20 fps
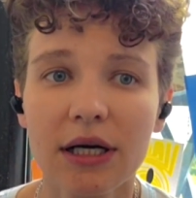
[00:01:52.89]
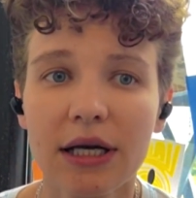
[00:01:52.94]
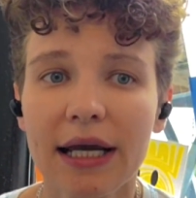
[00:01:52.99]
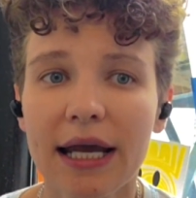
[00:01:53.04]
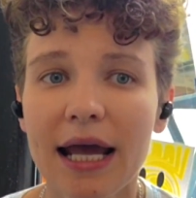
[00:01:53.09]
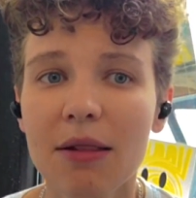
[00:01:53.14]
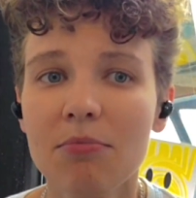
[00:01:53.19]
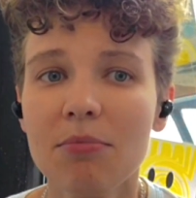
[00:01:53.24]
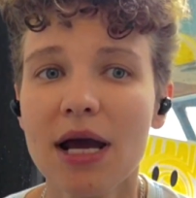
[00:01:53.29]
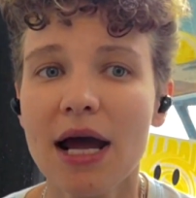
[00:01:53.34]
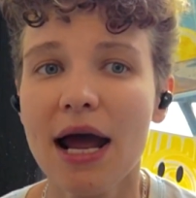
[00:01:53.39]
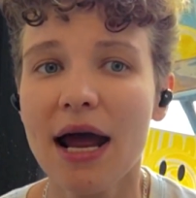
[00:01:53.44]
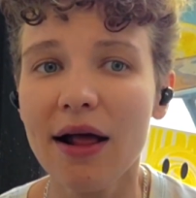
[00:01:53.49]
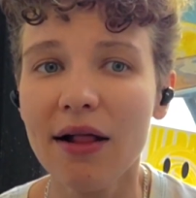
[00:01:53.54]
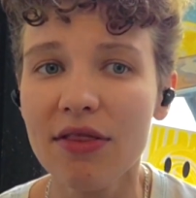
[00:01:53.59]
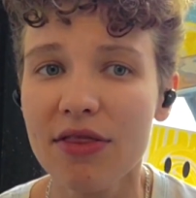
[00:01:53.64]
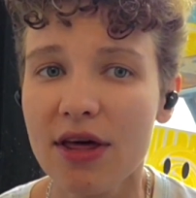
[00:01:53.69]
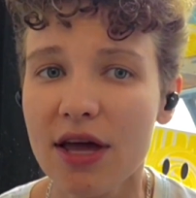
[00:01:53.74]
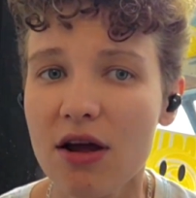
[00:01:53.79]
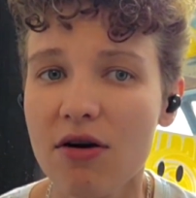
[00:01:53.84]
can be
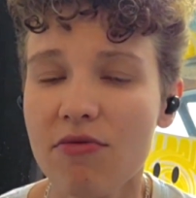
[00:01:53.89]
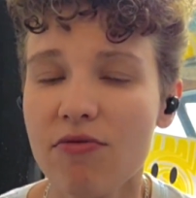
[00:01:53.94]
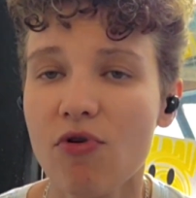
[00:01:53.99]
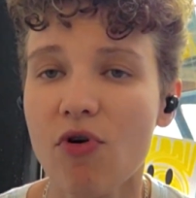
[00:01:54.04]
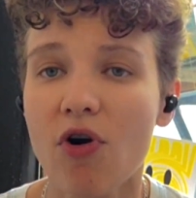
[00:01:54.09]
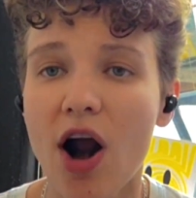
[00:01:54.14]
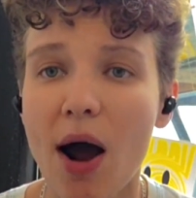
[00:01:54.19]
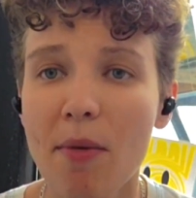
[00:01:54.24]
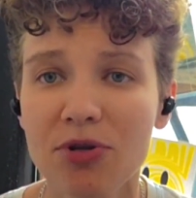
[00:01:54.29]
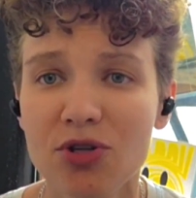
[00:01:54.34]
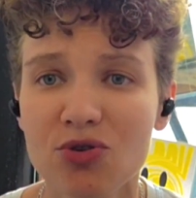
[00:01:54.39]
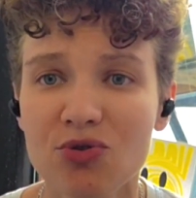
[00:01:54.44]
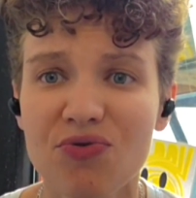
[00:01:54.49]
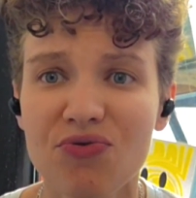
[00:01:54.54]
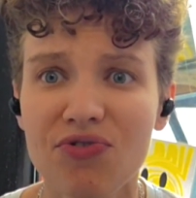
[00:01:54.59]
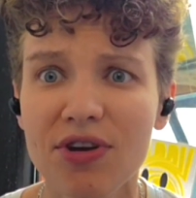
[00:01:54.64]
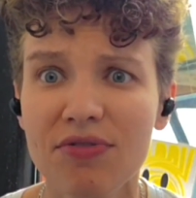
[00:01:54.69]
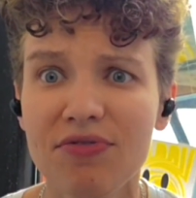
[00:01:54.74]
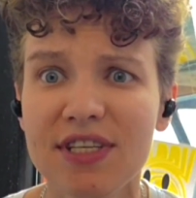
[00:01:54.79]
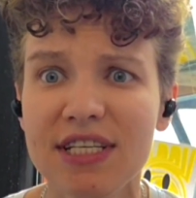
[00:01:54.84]
held there for up to
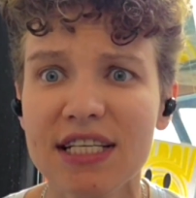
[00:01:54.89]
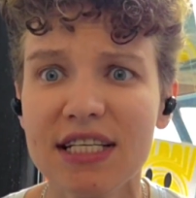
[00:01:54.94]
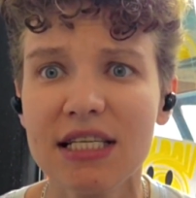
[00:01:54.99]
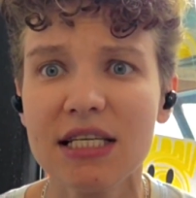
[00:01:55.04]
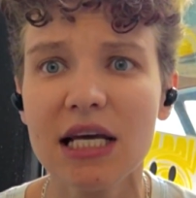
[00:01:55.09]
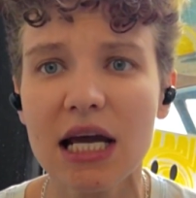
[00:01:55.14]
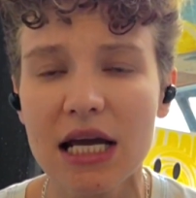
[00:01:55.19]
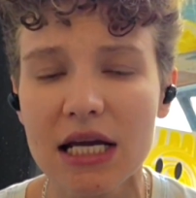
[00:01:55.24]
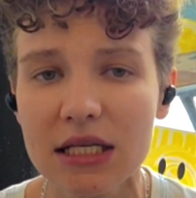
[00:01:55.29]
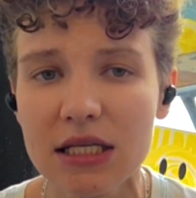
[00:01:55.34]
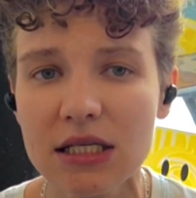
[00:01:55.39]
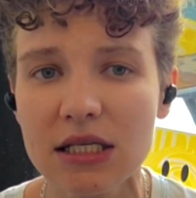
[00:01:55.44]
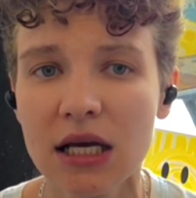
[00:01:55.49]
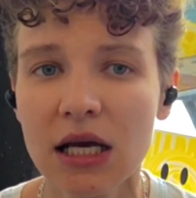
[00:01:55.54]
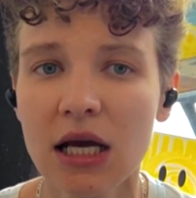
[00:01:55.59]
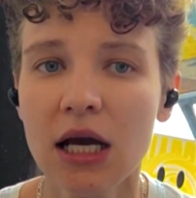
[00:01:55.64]
15 days.